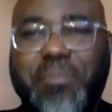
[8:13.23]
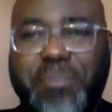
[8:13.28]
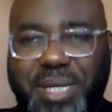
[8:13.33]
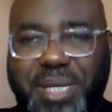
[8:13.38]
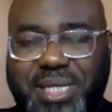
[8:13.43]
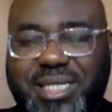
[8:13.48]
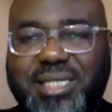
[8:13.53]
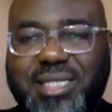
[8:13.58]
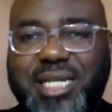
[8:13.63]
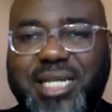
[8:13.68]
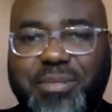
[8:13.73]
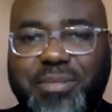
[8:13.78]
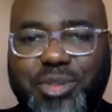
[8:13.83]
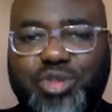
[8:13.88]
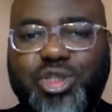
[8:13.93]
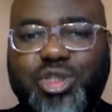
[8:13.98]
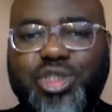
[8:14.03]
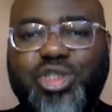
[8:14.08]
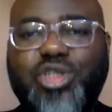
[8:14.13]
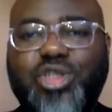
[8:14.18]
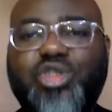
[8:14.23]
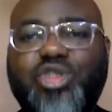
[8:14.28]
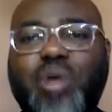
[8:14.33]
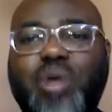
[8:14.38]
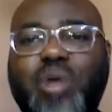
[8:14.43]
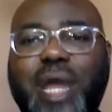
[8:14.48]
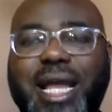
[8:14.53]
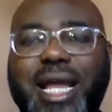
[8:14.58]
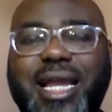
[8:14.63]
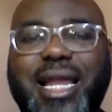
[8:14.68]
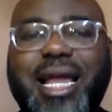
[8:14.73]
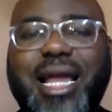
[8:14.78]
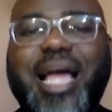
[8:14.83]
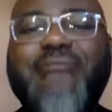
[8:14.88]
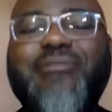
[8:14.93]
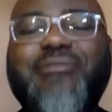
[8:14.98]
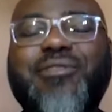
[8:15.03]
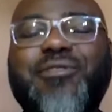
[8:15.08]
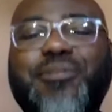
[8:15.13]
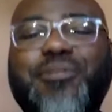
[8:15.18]
in business administration so I can
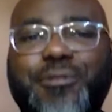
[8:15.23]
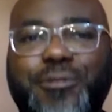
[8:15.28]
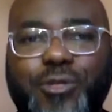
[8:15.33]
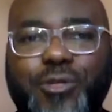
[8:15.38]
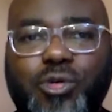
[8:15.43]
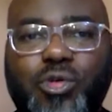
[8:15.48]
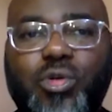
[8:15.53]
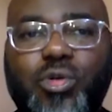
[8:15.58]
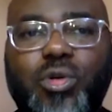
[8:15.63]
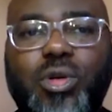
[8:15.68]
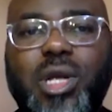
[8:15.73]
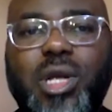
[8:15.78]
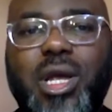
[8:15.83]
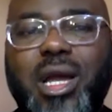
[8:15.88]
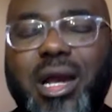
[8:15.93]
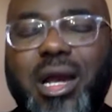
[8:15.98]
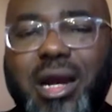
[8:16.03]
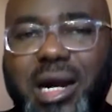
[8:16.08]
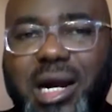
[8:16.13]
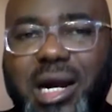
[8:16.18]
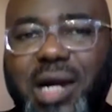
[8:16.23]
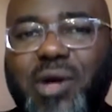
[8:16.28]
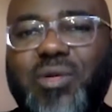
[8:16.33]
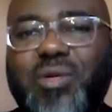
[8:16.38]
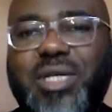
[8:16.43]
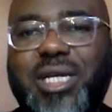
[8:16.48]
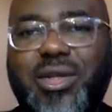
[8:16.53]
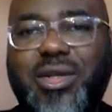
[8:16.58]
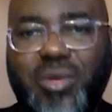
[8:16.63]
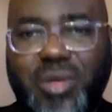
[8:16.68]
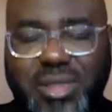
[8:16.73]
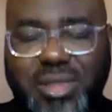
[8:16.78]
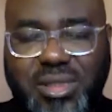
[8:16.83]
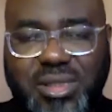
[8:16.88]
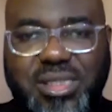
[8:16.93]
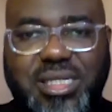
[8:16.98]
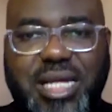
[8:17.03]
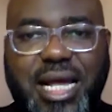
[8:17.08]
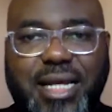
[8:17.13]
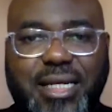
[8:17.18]
have a full grounded
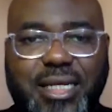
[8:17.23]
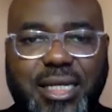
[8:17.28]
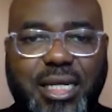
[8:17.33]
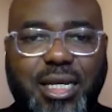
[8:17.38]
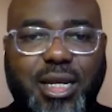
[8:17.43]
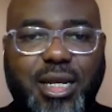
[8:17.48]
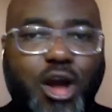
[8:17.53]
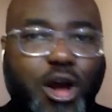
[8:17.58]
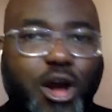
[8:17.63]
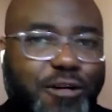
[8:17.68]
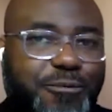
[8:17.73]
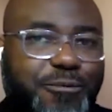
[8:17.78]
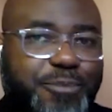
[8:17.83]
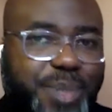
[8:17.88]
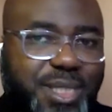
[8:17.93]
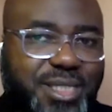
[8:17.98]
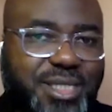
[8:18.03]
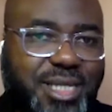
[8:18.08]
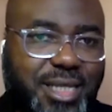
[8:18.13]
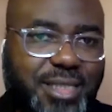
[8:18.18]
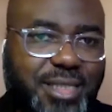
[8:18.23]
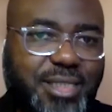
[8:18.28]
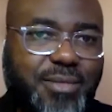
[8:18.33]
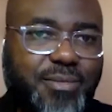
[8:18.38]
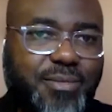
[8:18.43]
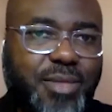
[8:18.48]
understanding of business.